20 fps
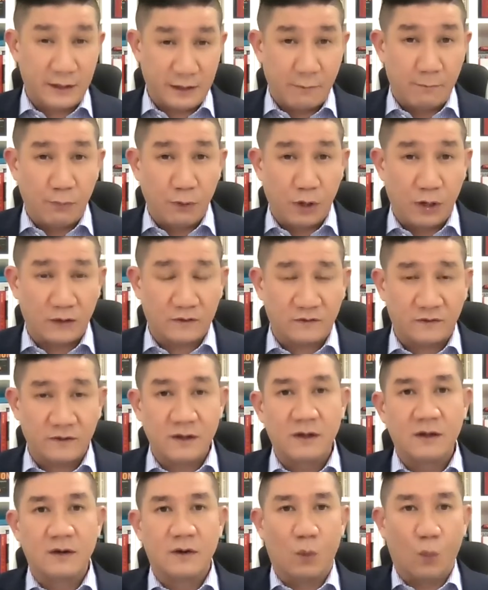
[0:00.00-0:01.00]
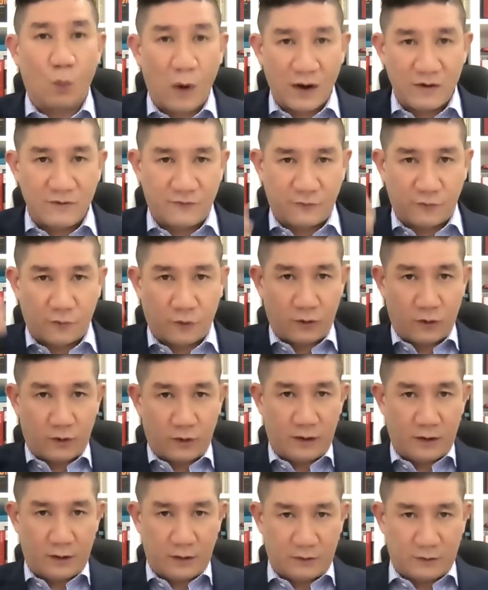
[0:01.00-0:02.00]
the books, one for
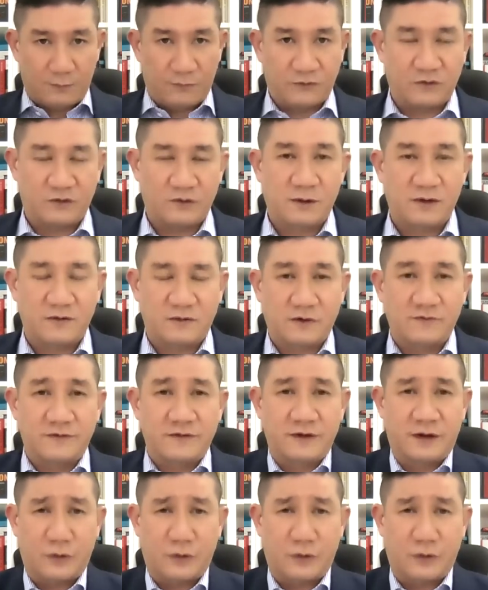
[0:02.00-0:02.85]
to position myself as an